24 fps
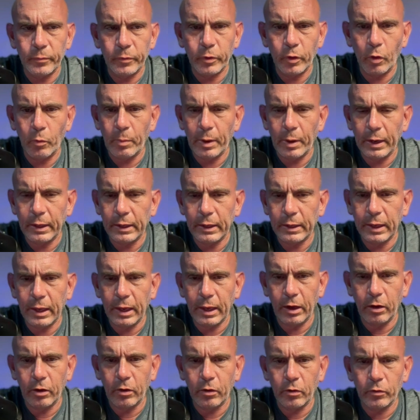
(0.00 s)
Nobody
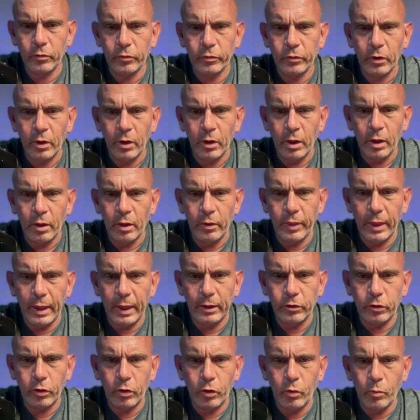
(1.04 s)
cares that
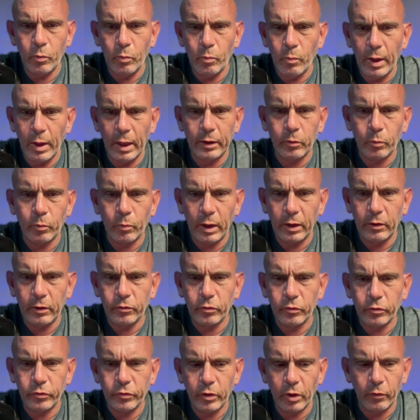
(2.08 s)
you had to raise
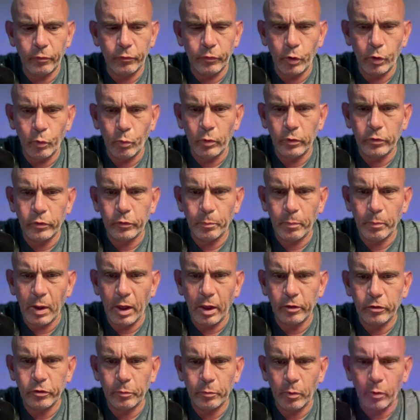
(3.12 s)
yourself. You're
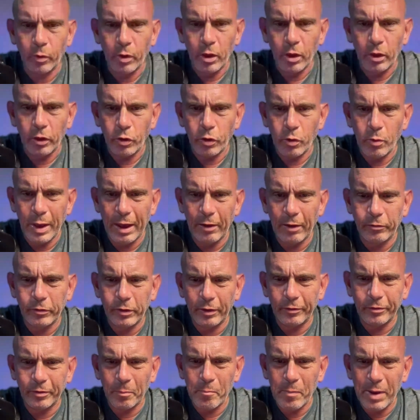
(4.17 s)
responsible. You have to, as a
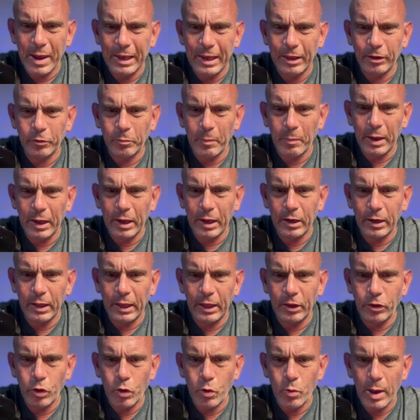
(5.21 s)
man's man,
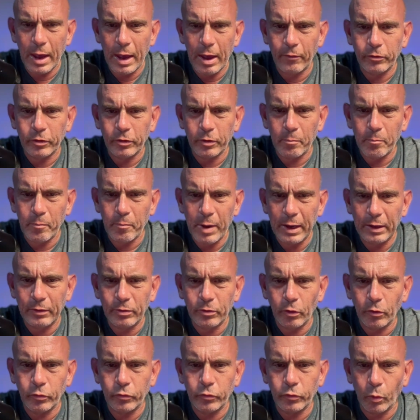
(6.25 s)
you have to make
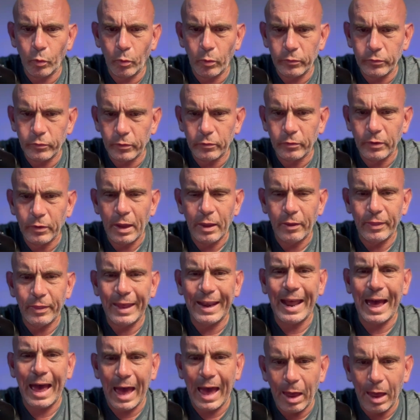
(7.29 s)
those choices that
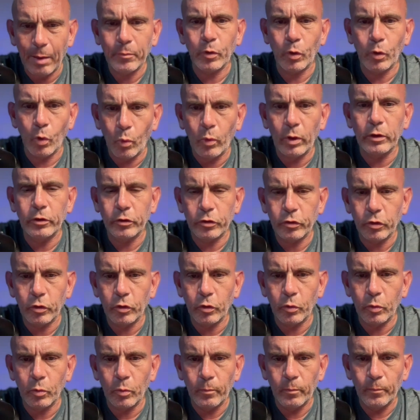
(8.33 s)
I'm going
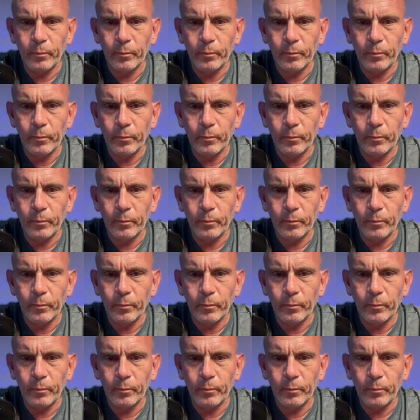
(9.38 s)
to,